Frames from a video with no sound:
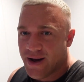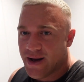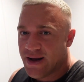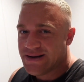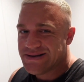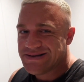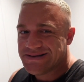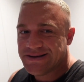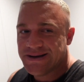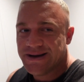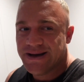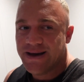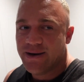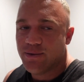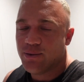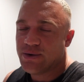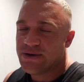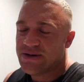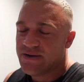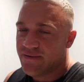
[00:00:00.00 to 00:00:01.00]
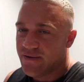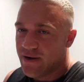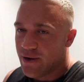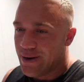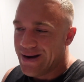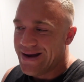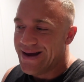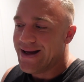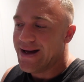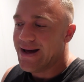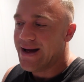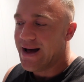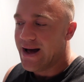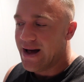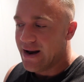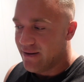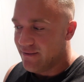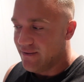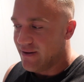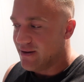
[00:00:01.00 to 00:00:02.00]
guys, it was very
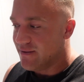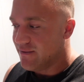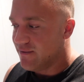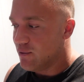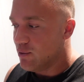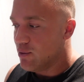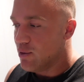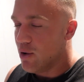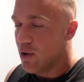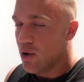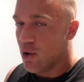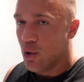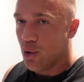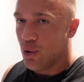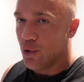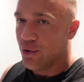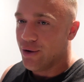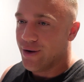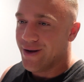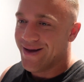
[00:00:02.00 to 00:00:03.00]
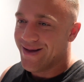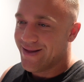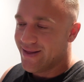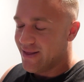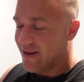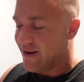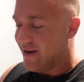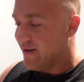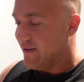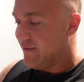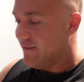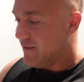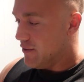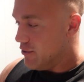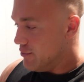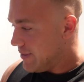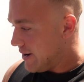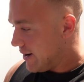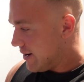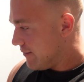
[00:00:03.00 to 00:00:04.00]
uneventful on the
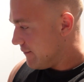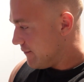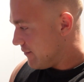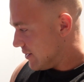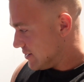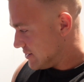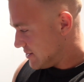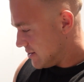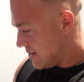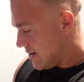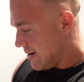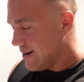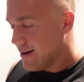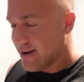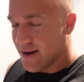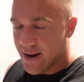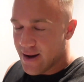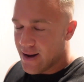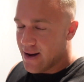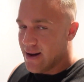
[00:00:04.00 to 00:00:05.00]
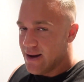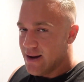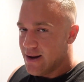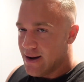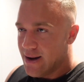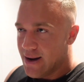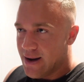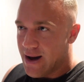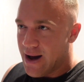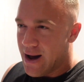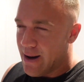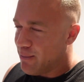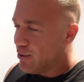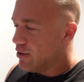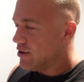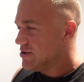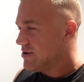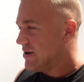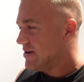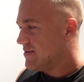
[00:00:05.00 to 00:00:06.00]
filming front tonight. I
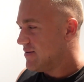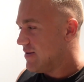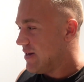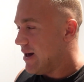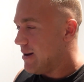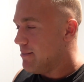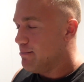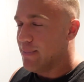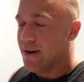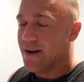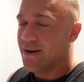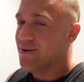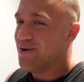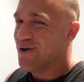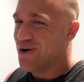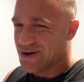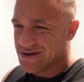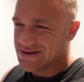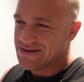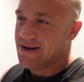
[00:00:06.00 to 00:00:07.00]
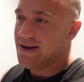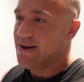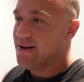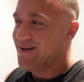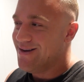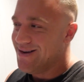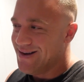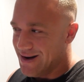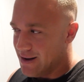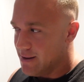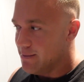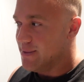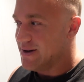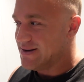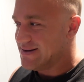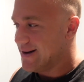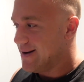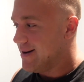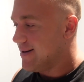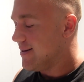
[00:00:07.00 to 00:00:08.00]
apologize for that, but honestly, you didn't
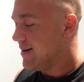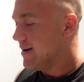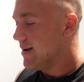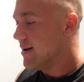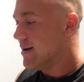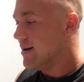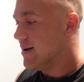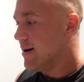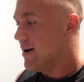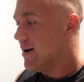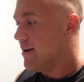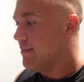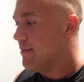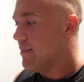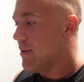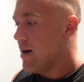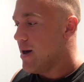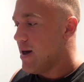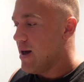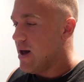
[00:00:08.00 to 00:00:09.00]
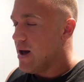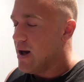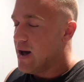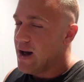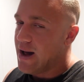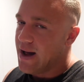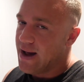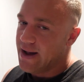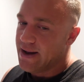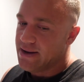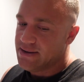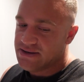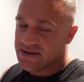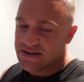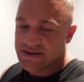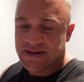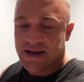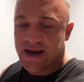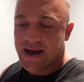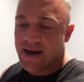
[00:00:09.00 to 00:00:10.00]
miss anything. I
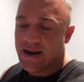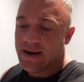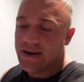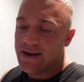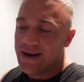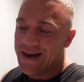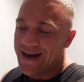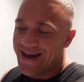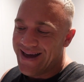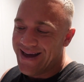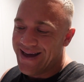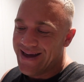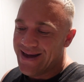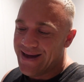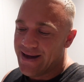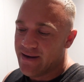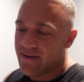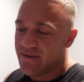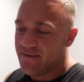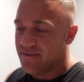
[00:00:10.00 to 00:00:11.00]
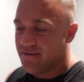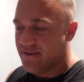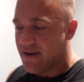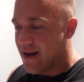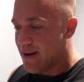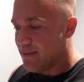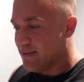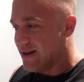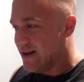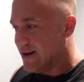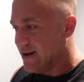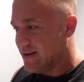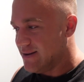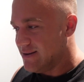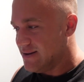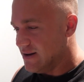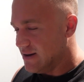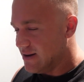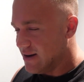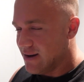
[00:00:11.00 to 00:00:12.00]
just had a family
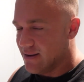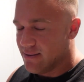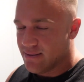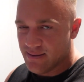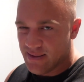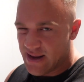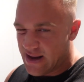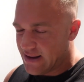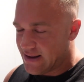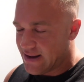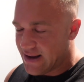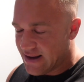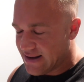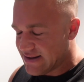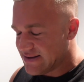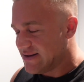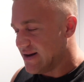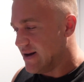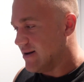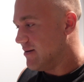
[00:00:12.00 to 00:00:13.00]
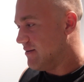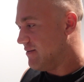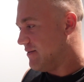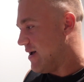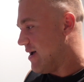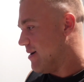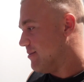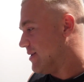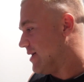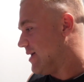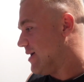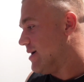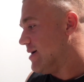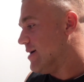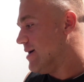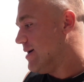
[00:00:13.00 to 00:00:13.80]
dinner, like extended family,